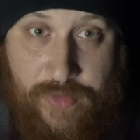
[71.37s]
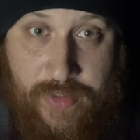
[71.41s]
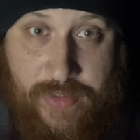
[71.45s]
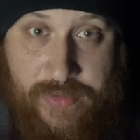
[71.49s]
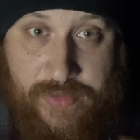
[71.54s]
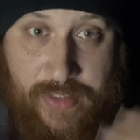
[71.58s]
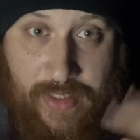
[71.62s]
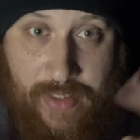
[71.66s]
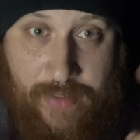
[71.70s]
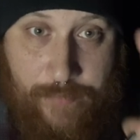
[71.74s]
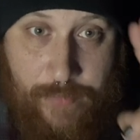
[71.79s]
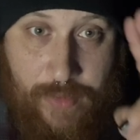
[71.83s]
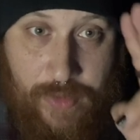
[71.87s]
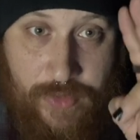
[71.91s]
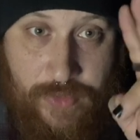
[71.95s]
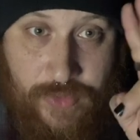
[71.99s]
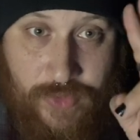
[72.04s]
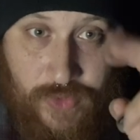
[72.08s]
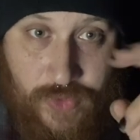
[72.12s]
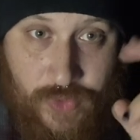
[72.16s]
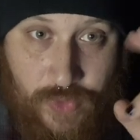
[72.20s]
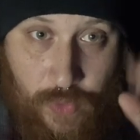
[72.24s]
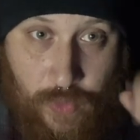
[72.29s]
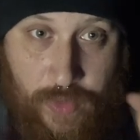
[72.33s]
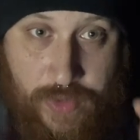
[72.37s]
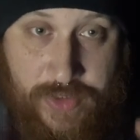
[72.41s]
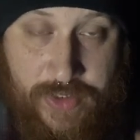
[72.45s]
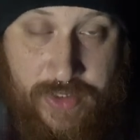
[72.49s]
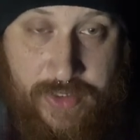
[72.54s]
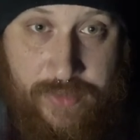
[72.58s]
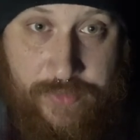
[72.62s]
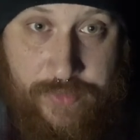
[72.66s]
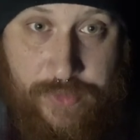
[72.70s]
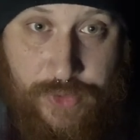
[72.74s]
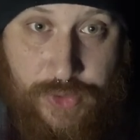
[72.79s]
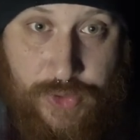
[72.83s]
this time
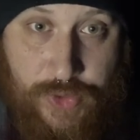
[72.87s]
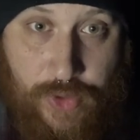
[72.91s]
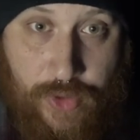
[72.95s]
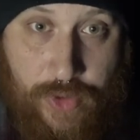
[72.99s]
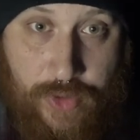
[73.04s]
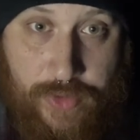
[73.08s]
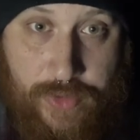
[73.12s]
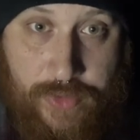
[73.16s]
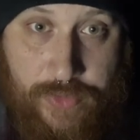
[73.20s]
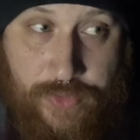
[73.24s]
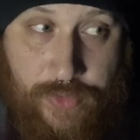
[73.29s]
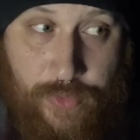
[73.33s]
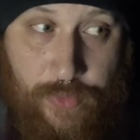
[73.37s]
sourcing the shirt